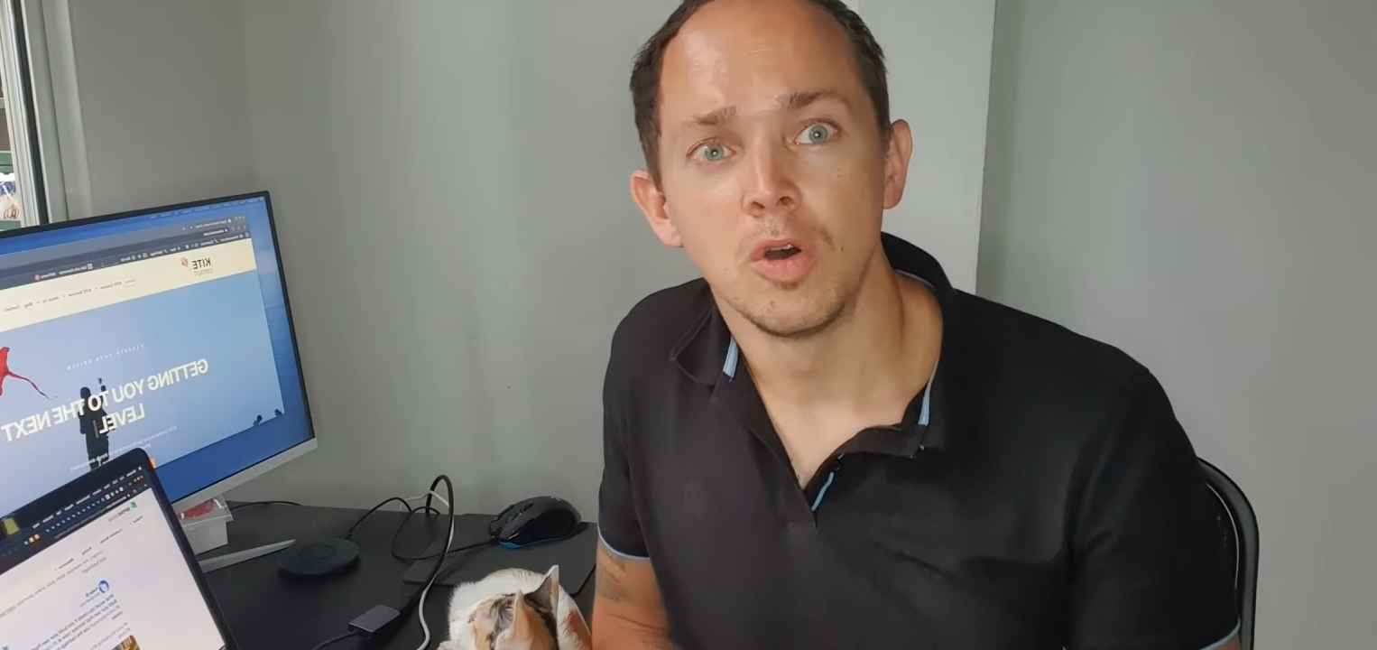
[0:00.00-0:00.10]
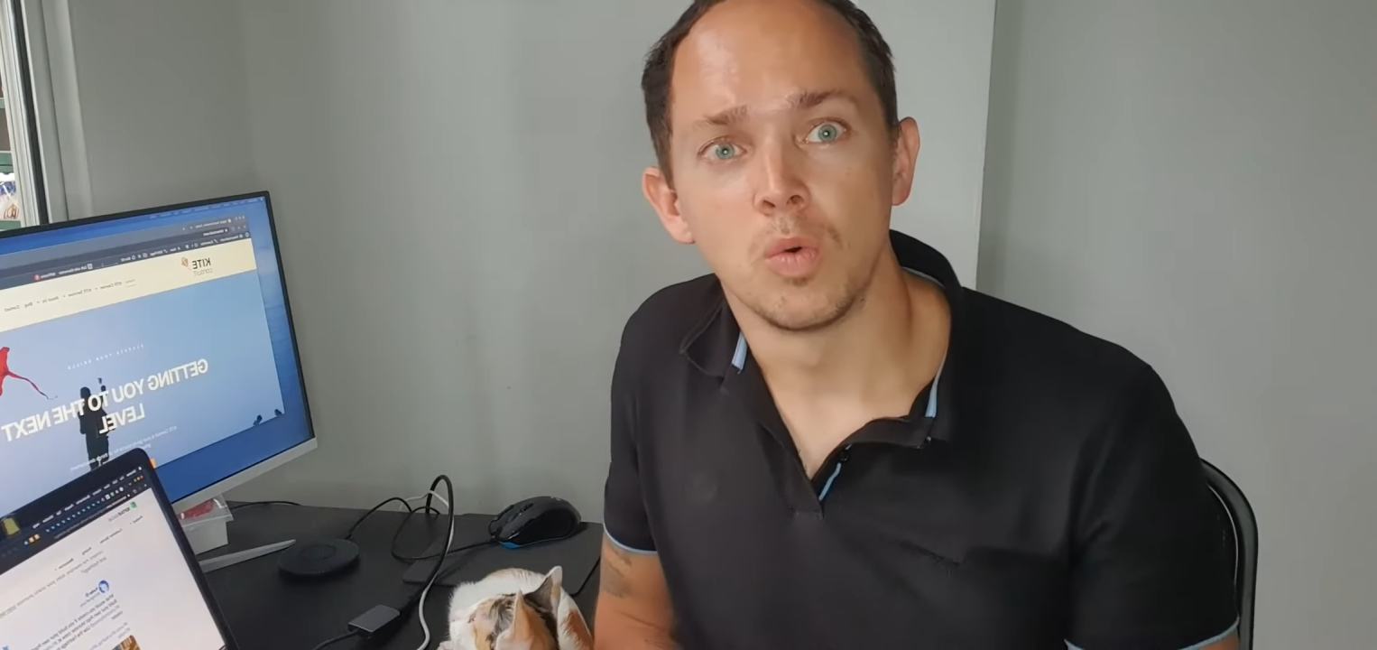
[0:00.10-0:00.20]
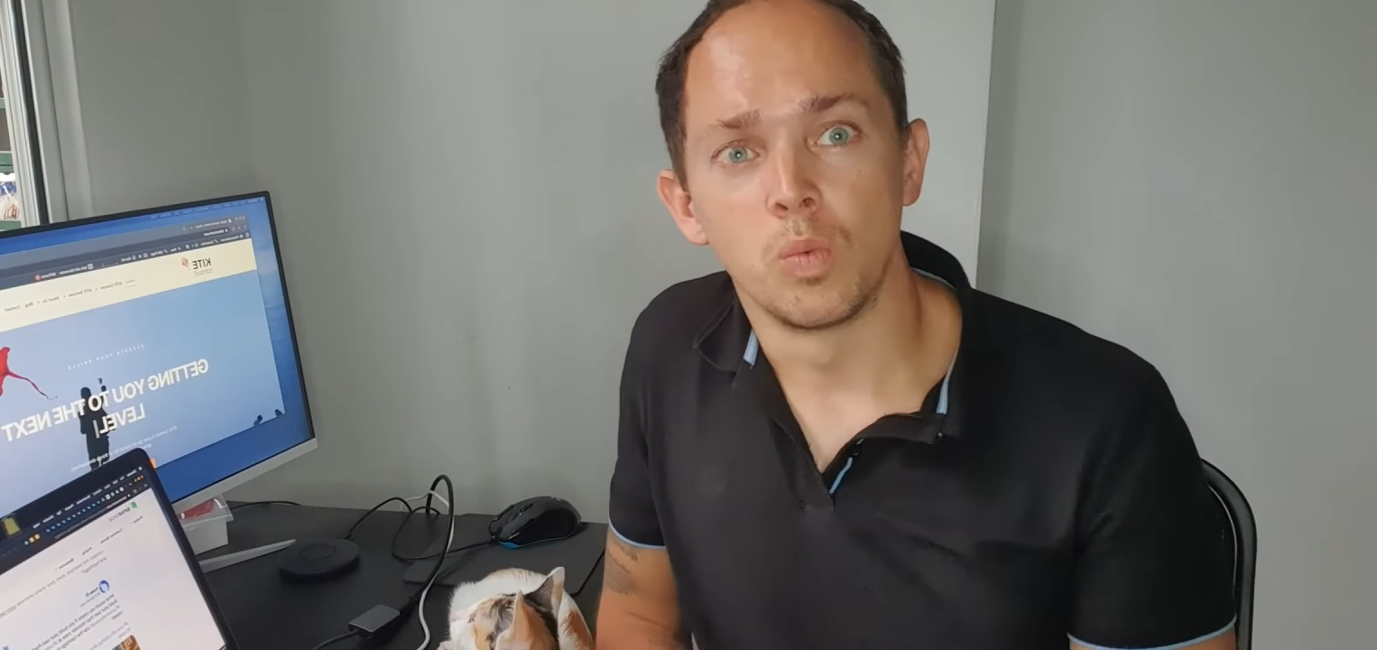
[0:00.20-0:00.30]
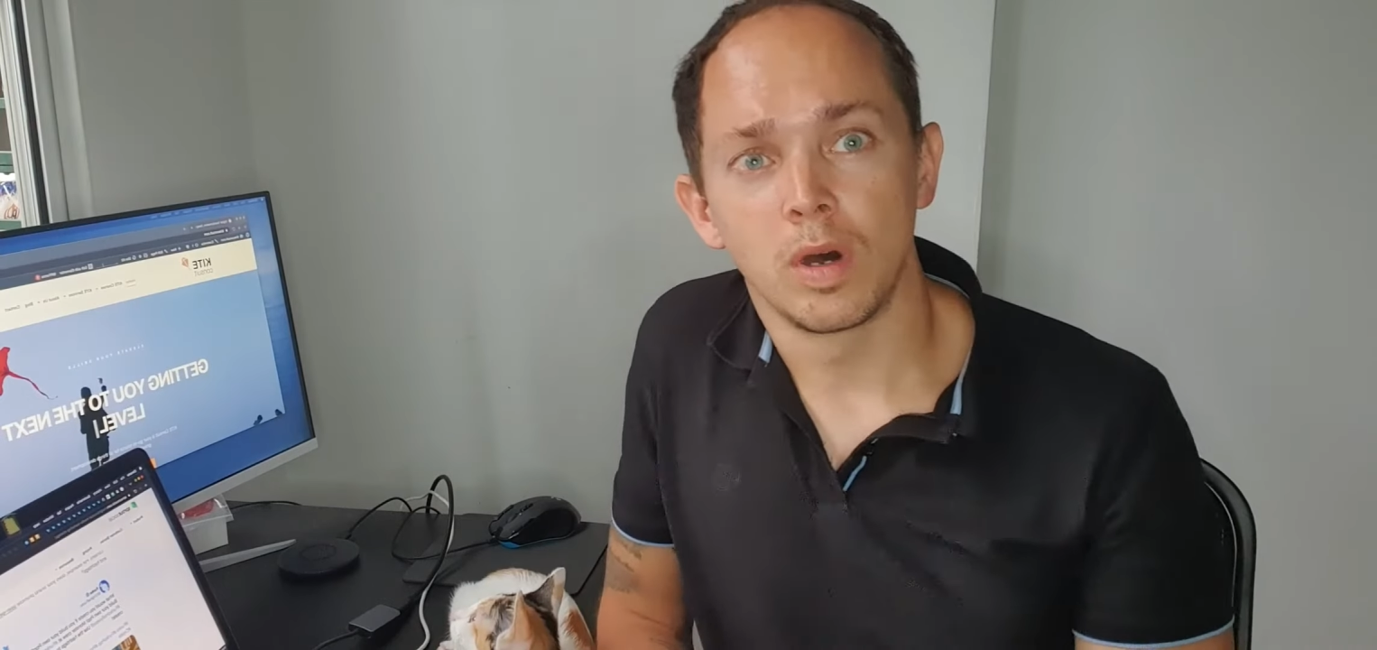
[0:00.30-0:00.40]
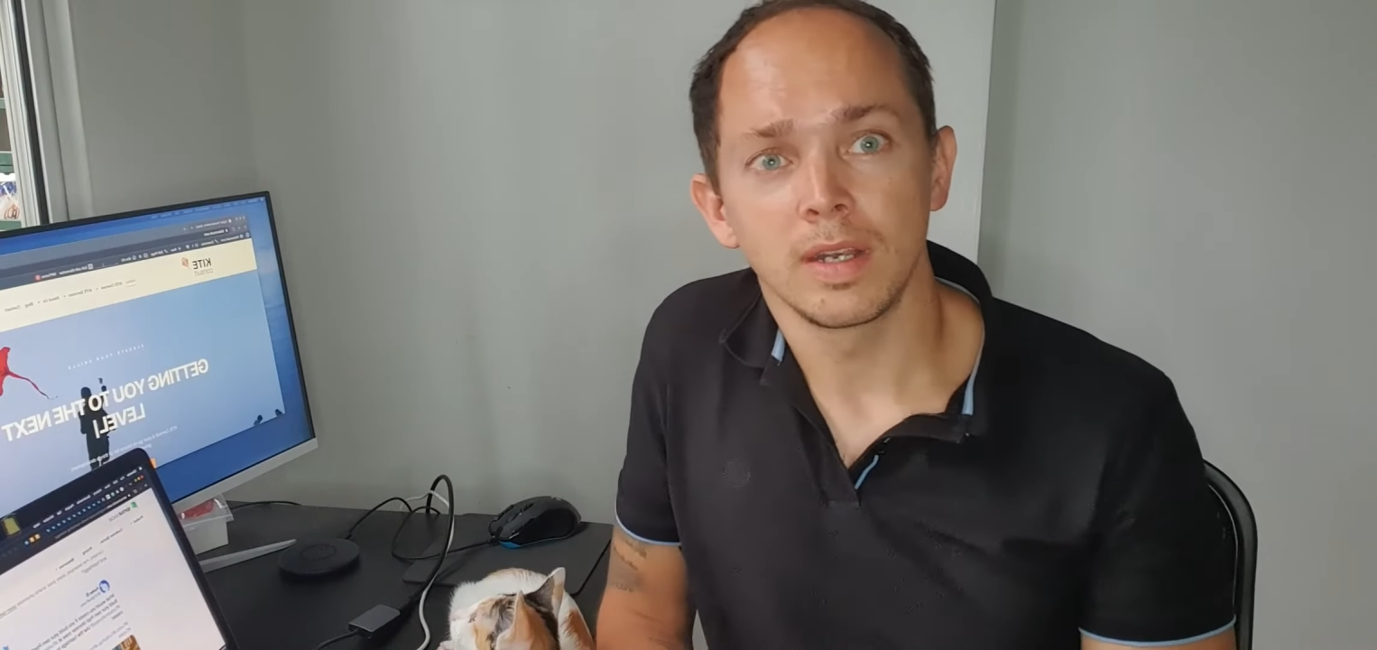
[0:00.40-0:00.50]

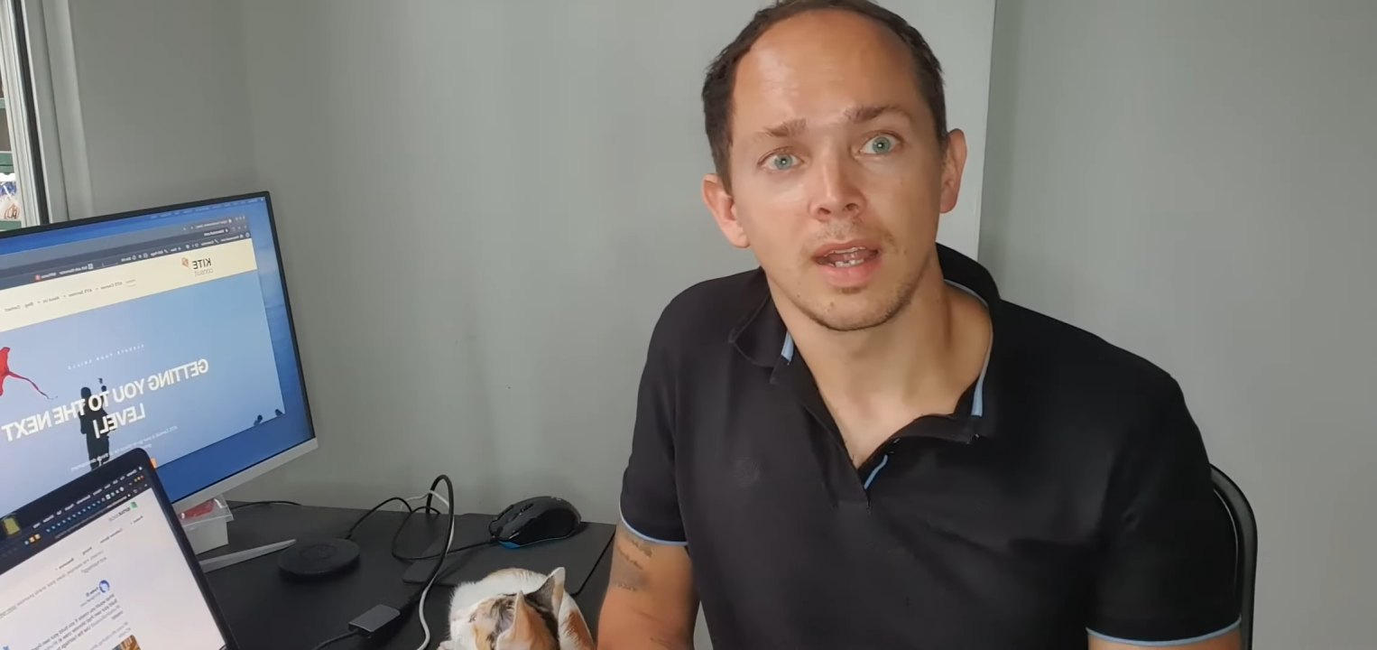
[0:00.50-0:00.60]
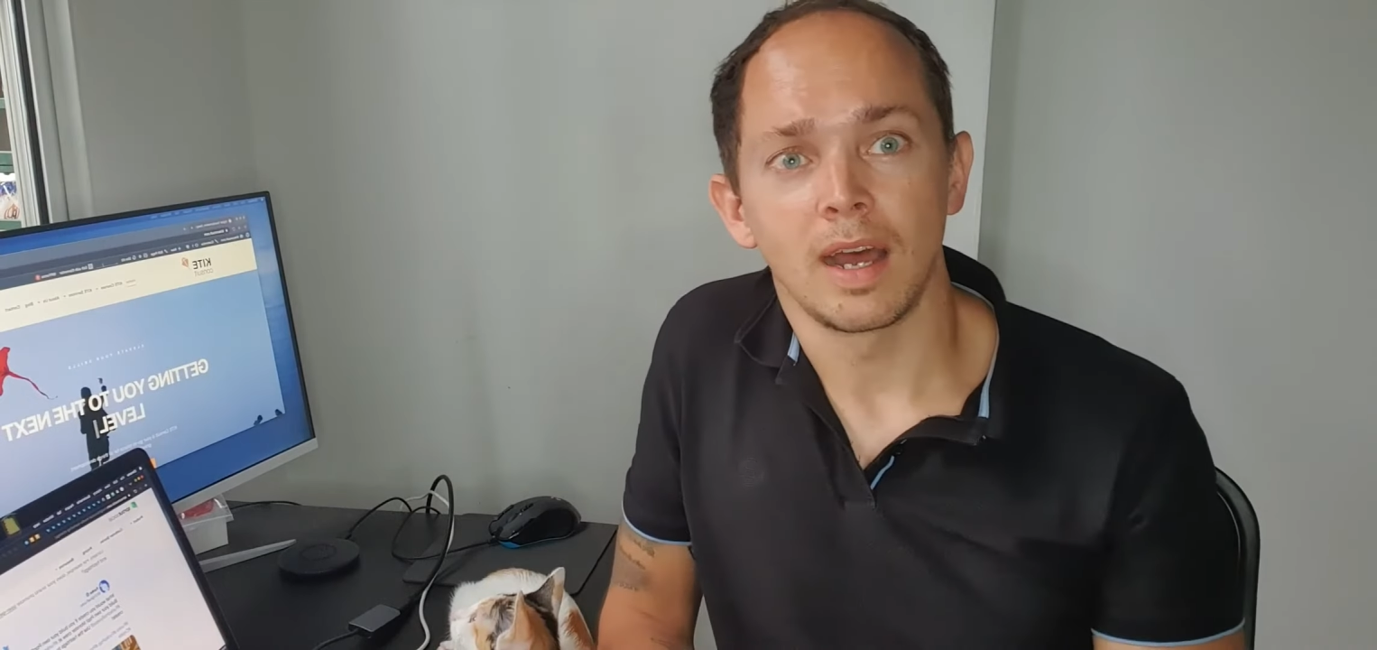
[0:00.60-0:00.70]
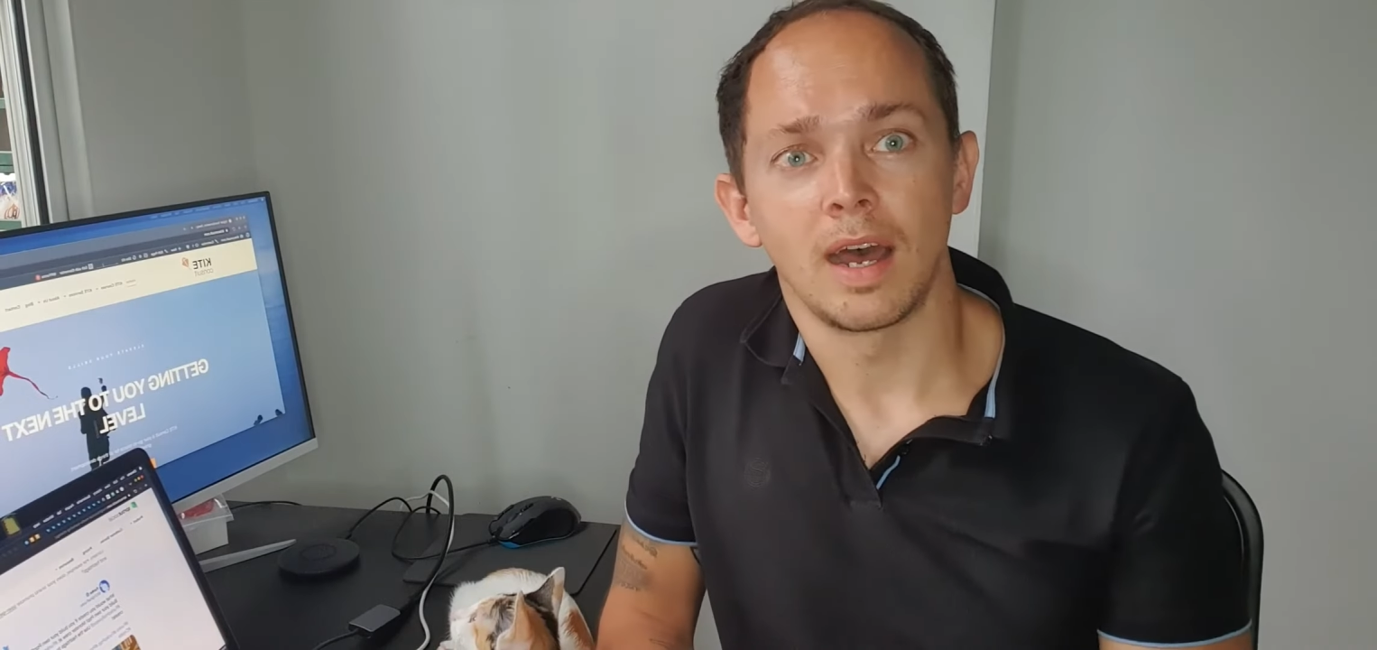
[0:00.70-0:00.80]
what